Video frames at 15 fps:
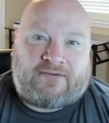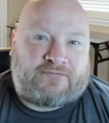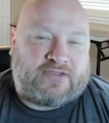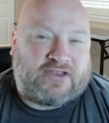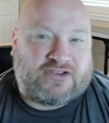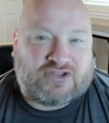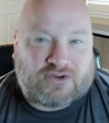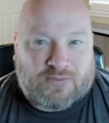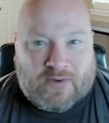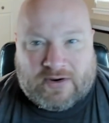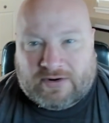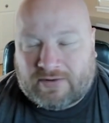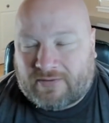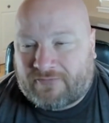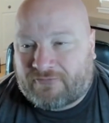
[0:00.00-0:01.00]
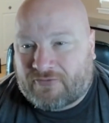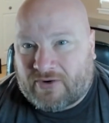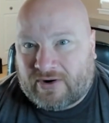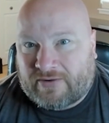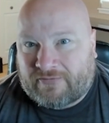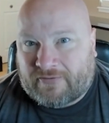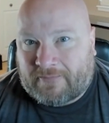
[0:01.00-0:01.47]
they surrender in
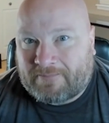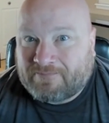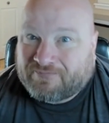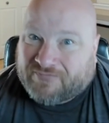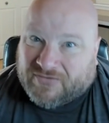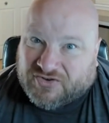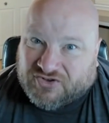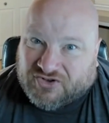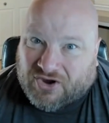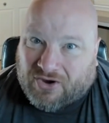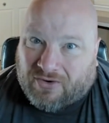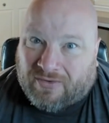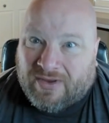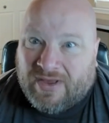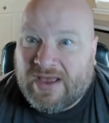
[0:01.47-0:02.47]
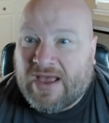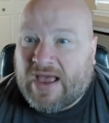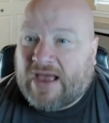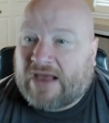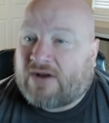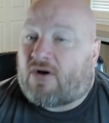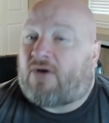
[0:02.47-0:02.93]
front of him. So,
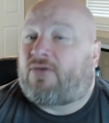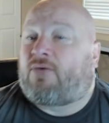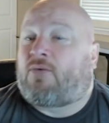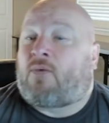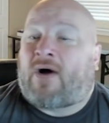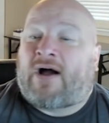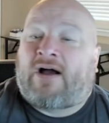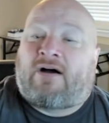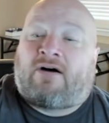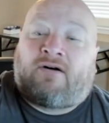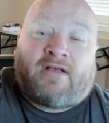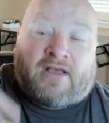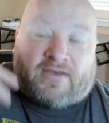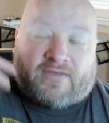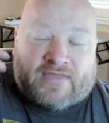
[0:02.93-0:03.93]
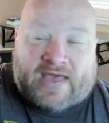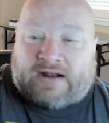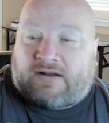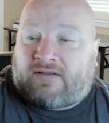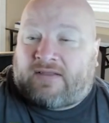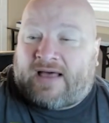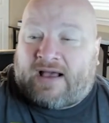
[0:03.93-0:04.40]
and all the while, that
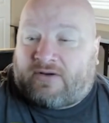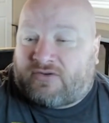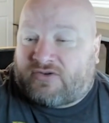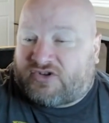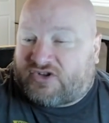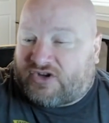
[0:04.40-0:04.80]
allows